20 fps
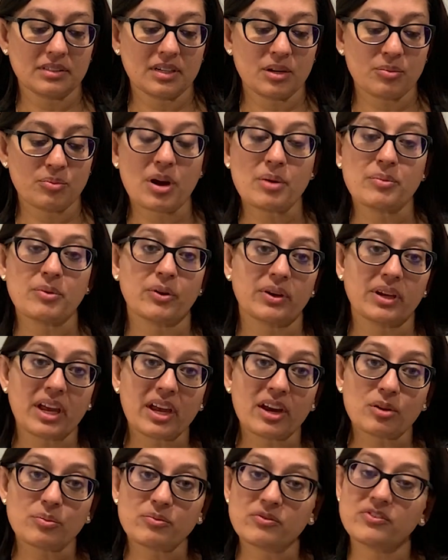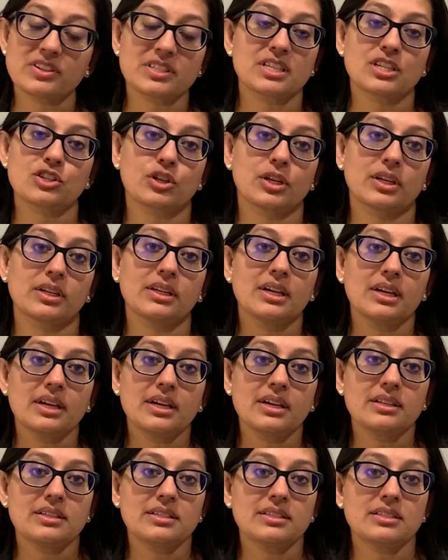primary care physician,
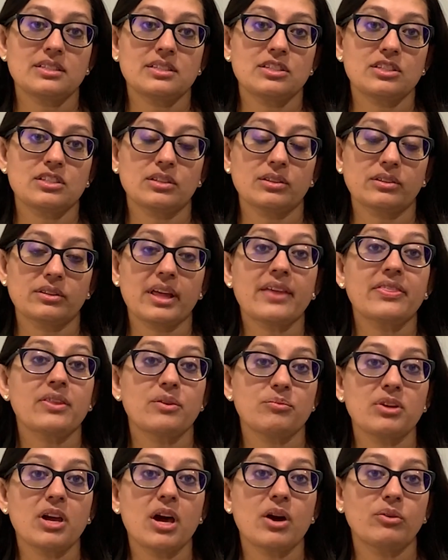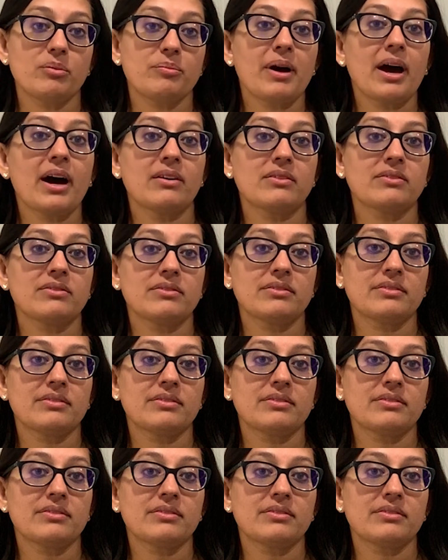to let them know about